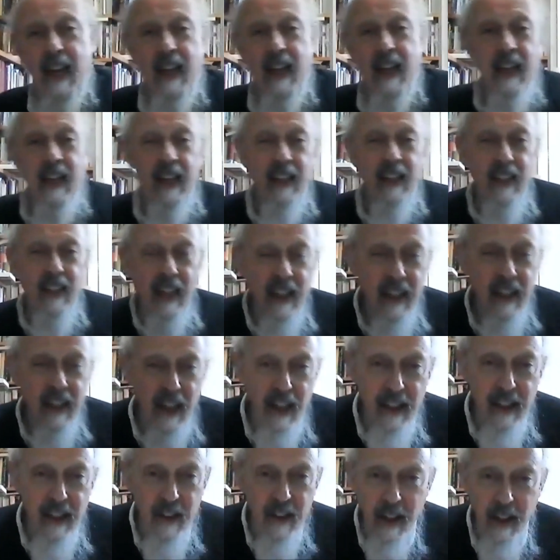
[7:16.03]

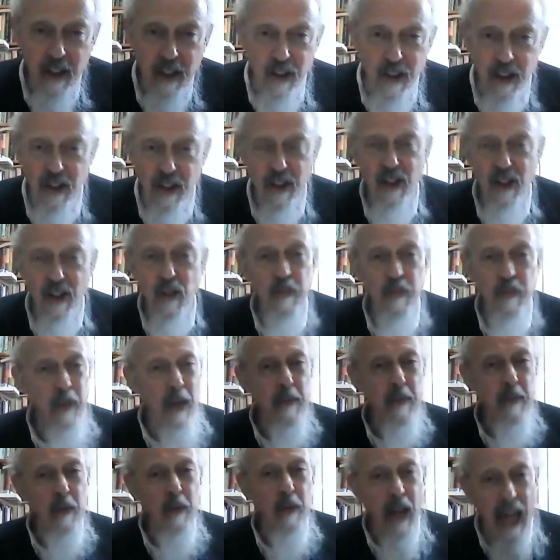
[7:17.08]
in their existence,
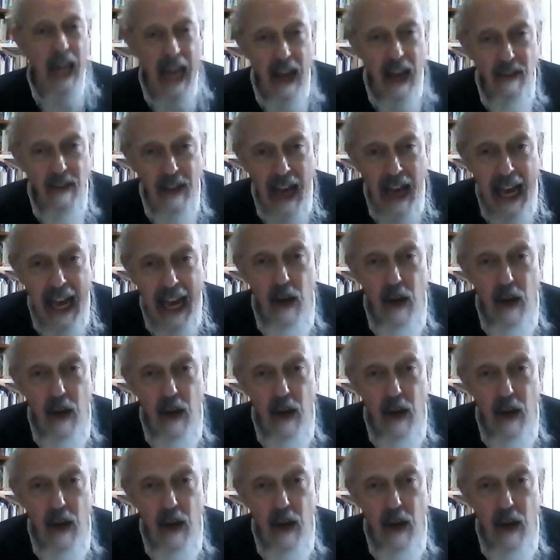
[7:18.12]
people have a